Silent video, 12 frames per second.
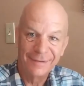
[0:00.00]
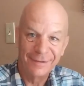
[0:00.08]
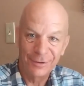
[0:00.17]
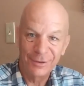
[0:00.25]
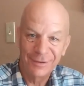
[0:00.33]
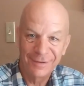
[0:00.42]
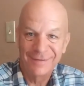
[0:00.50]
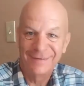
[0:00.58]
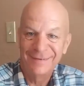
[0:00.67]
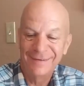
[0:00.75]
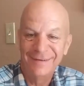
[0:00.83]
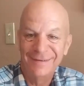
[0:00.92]
here
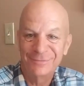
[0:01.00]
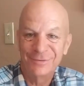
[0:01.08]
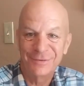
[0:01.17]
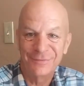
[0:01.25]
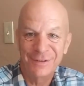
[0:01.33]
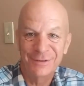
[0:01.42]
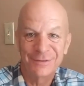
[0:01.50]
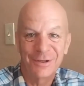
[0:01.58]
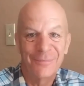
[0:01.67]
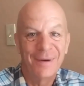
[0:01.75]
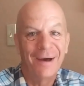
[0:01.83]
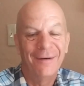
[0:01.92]
is what the video is
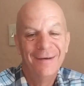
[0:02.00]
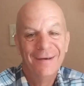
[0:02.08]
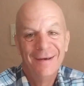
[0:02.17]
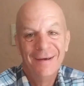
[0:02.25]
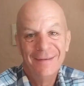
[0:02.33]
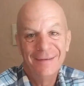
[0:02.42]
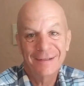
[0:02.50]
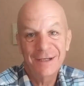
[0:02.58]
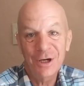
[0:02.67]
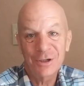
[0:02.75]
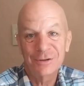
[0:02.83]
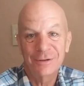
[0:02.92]
all about. The
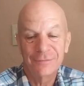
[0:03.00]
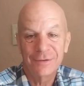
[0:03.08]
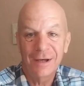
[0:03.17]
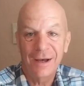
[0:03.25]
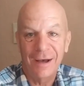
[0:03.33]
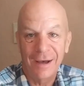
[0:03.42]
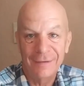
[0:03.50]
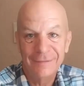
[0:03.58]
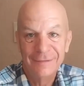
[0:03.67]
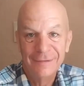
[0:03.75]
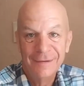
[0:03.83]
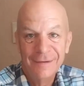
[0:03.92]
character of God
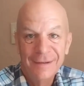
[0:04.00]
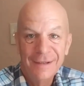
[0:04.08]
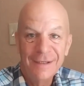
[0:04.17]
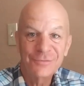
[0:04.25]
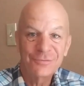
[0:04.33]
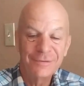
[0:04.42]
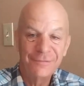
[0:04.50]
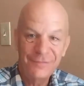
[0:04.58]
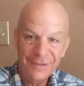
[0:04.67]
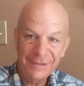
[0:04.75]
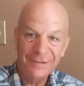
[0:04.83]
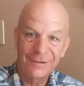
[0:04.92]
is
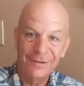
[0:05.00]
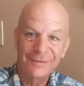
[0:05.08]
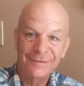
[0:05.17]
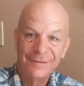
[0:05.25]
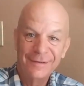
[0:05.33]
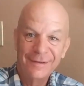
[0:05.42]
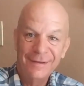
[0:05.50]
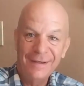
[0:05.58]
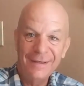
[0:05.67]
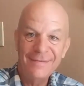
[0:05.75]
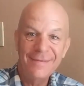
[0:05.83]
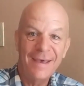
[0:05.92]
revealed
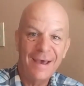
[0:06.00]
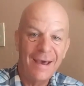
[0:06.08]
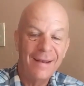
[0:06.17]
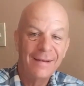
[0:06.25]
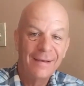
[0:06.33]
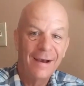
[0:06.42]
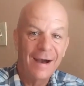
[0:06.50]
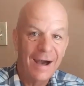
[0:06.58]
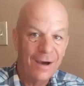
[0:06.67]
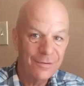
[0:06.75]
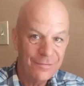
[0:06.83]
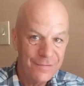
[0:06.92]
in that
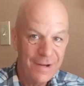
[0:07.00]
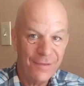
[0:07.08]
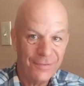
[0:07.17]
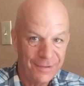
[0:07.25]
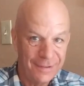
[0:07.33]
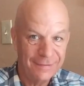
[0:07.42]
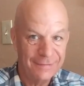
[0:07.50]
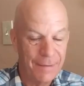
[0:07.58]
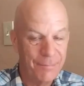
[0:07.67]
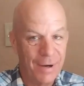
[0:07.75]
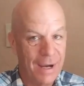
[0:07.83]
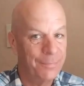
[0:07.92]
out of nothing,
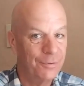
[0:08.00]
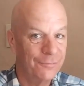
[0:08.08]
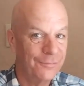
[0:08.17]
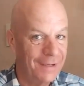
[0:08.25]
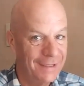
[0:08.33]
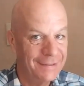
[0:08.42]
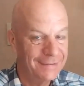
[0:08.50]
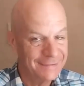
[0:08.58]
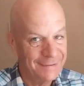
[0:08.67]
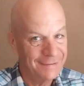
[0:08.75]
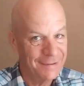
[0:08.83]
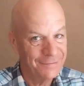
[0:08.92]
that popular phrase
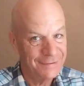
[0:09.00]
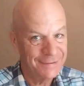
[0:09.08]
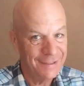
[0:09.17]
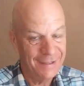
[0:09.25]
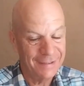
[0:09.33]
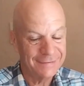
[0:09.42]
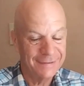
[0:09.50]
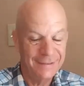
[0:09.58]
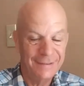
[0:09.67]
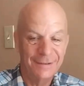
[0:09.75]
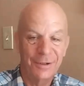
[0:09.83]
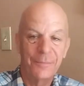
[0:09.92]
they love to say, ex
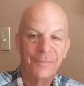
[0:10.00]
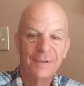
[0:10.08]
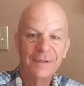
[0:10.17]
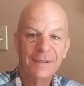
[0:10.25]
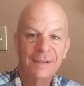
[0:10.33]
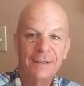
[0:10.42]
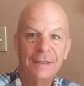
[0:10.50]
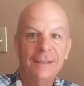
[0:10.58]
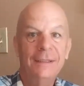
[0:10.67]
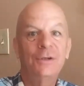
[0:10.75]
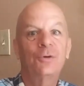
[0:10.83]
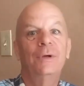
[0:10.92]
nihilo,
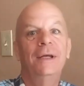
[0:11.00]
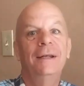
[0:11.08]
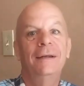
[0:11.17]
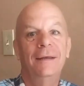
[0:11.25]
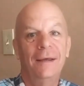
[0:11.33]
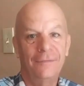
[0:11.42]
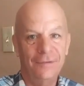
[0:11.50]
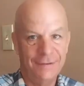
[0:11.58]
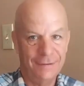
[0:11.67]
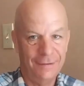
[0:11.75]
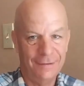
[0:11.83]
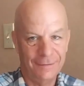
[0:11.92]
he created
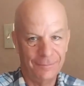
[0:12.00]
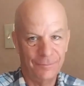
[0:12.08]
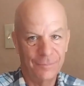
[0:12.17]
everything,